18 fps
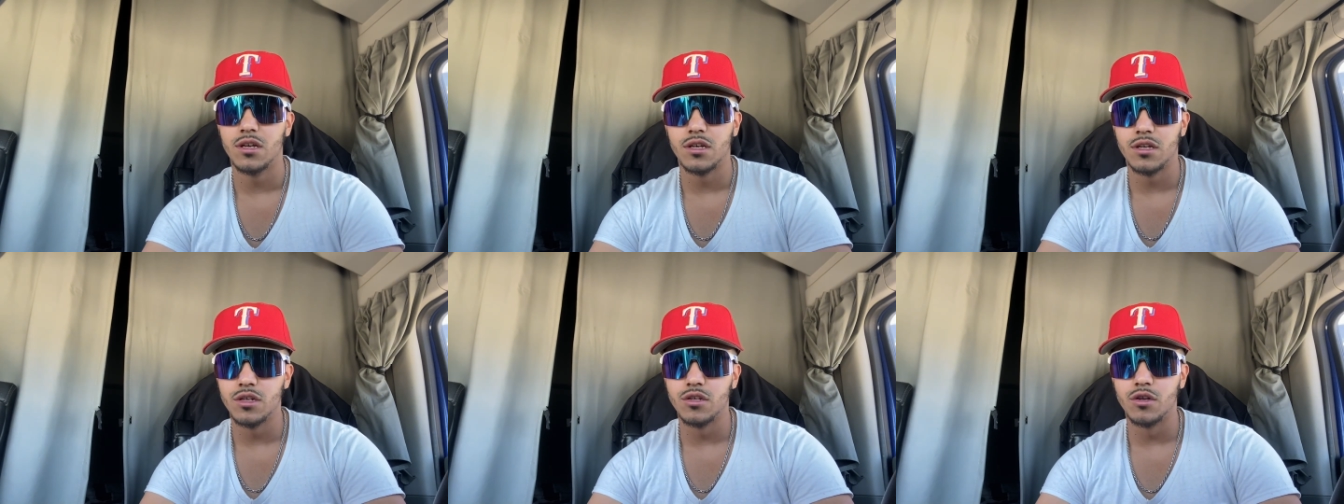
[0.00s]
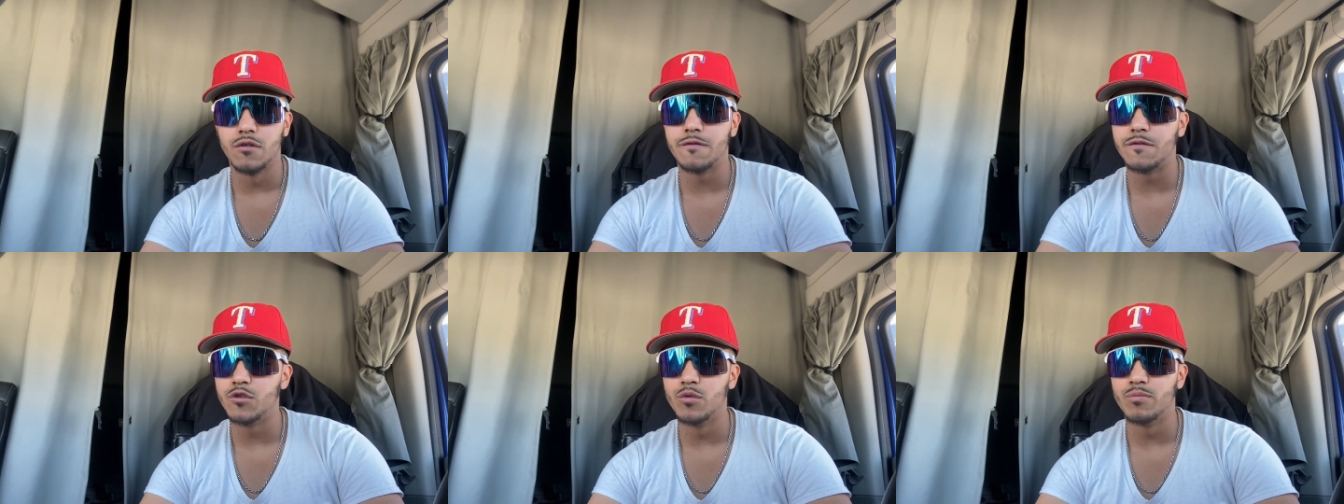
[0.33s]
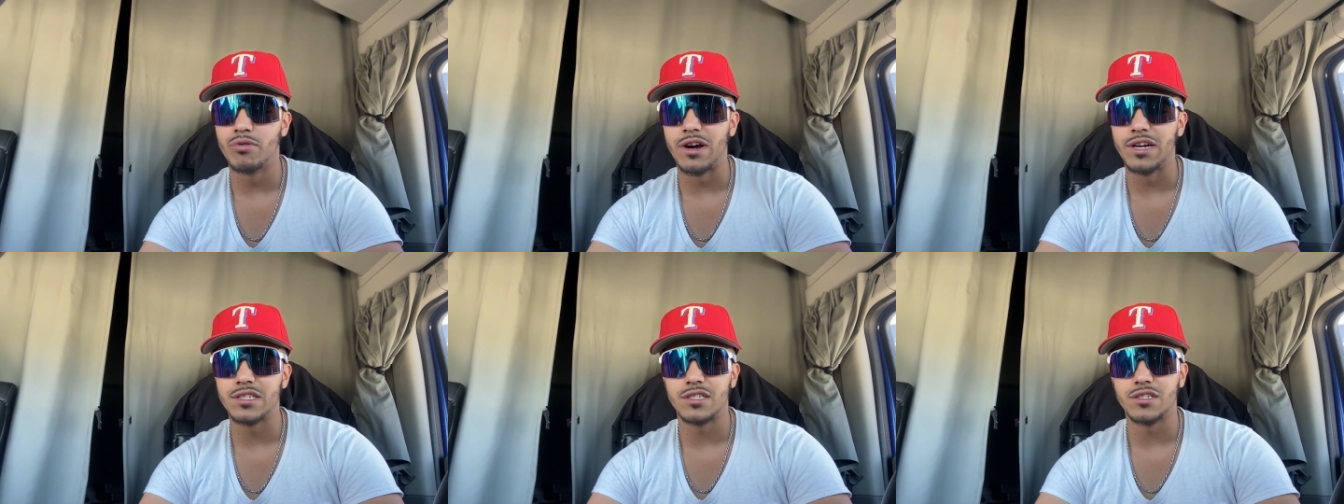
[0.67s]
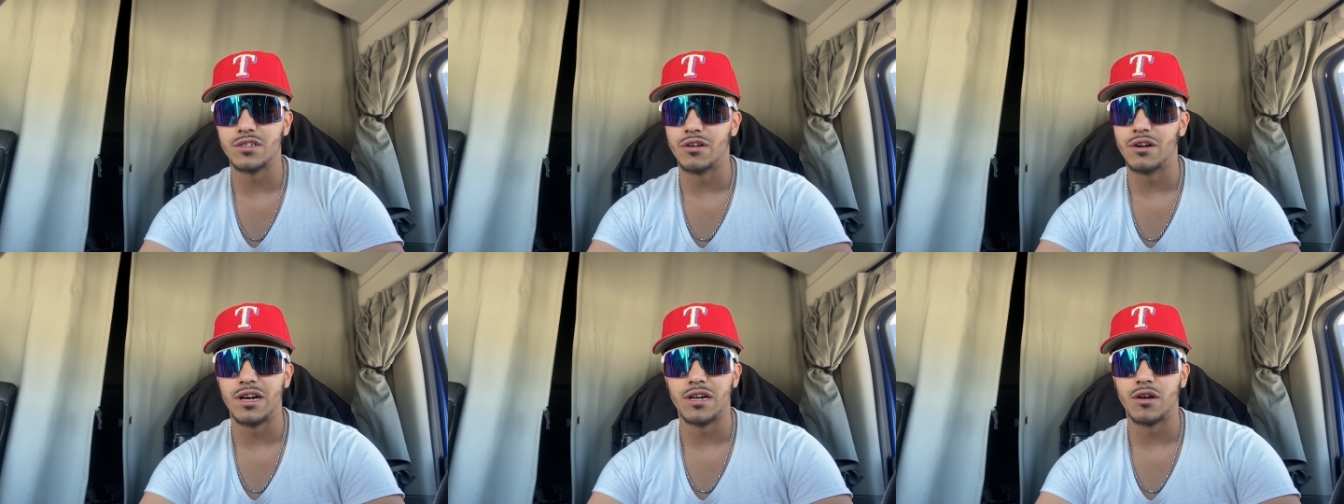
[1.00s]
you know fuel prices
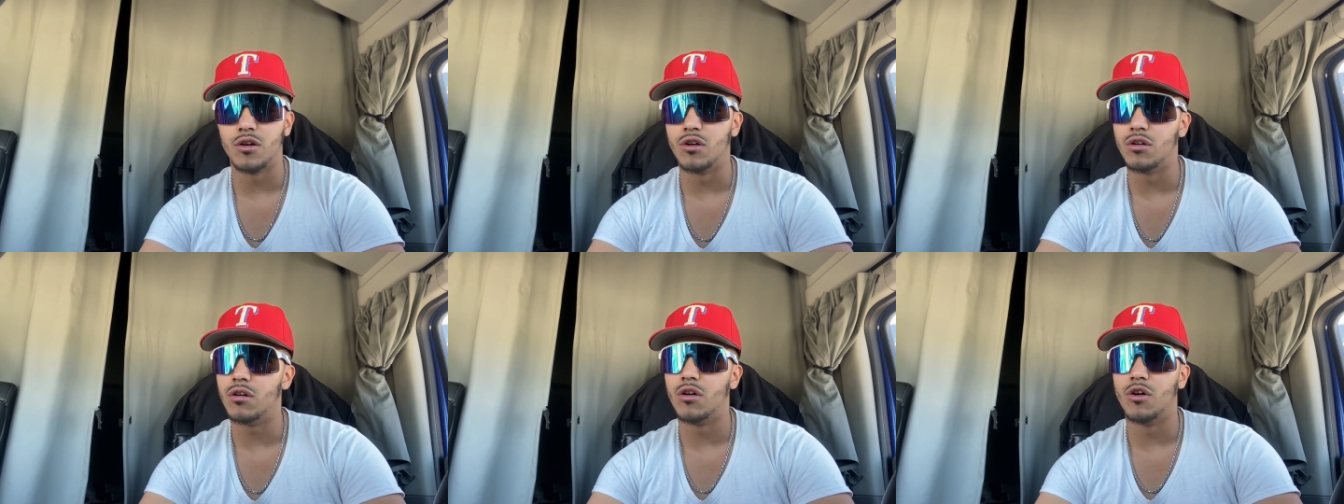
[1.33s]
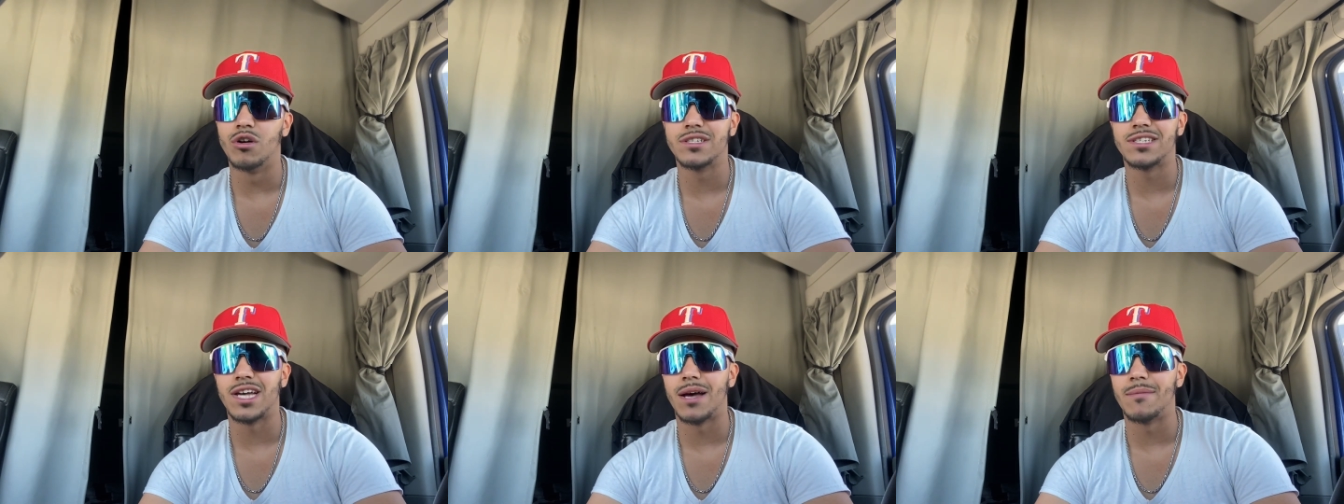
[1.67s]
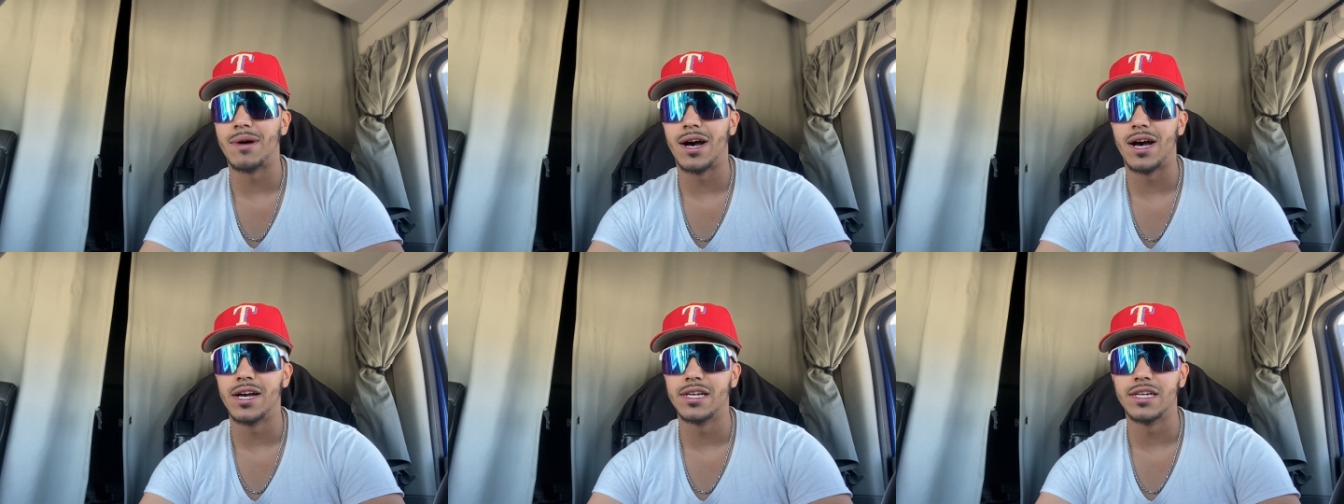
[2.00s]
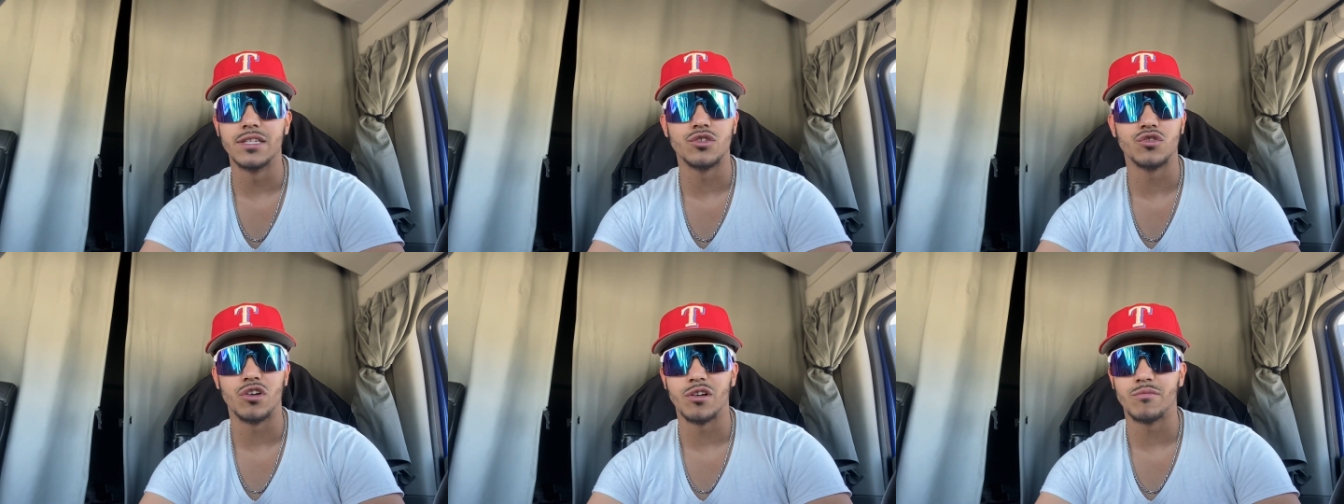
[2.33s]
are at an all-time high
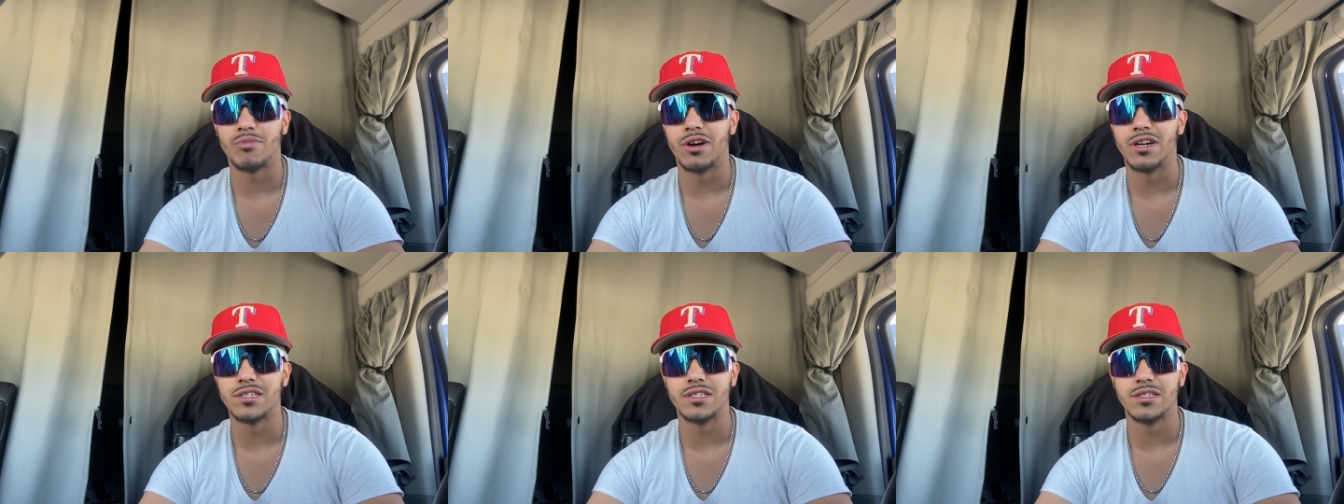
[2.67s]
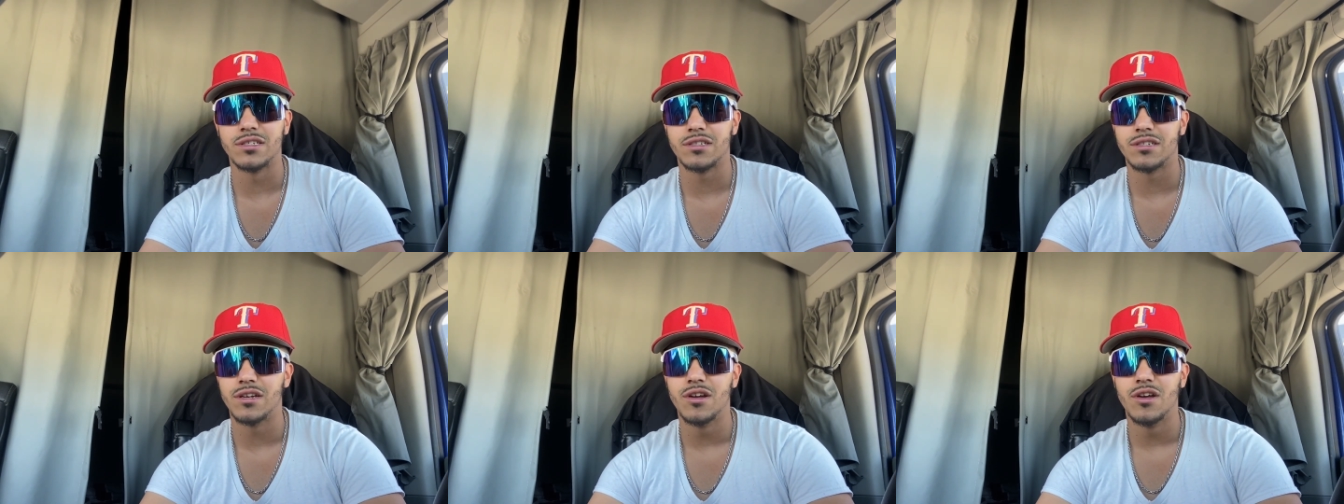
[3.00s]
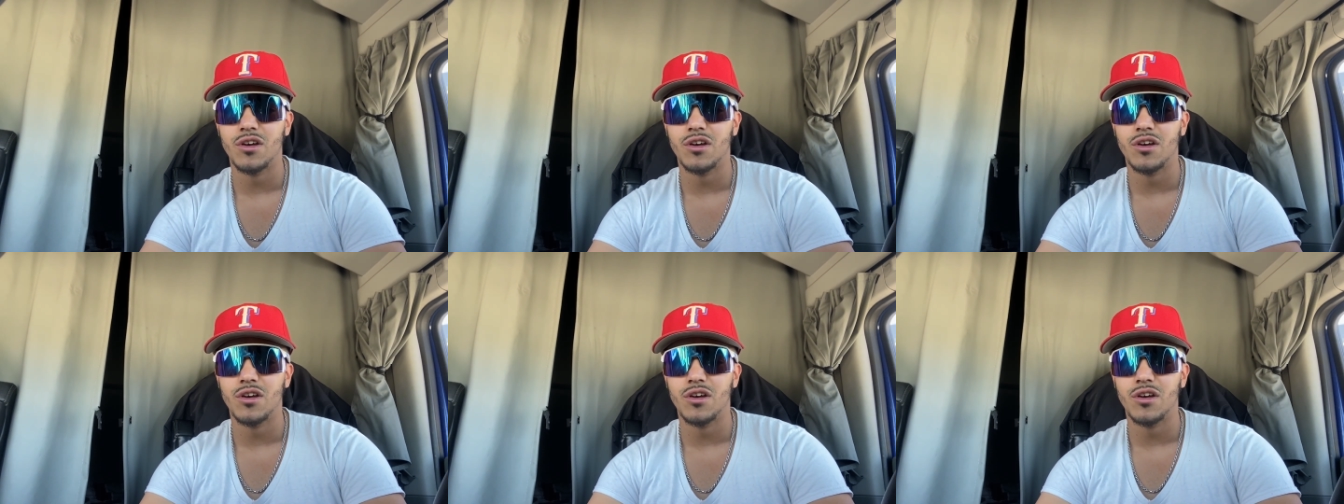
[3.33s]
and truck prices